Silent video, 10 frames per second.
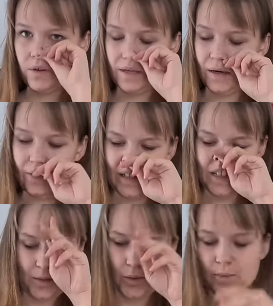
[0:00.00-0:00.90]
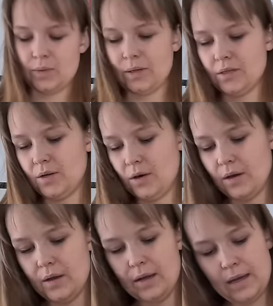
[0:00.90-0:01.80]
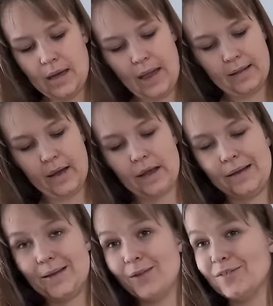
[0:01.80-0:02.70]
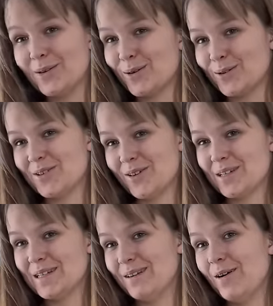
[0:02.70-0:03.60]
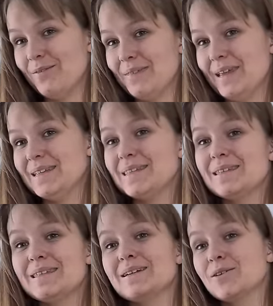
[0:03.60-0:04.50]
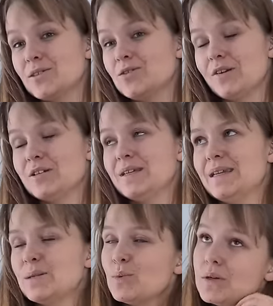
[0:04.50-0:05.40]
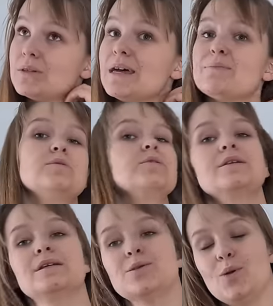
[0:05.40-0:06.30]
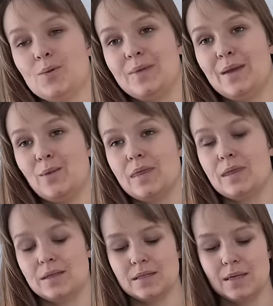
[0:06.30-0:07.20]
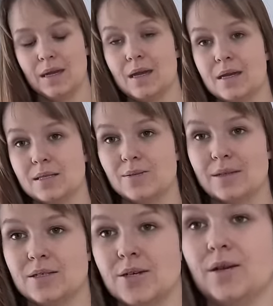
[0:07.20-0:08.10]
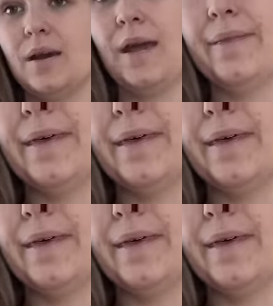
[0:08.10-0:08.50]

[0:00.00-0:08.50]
Direction Loop sweater, and I love the construction of this. The construction is what absolutely sold me with this sweater, and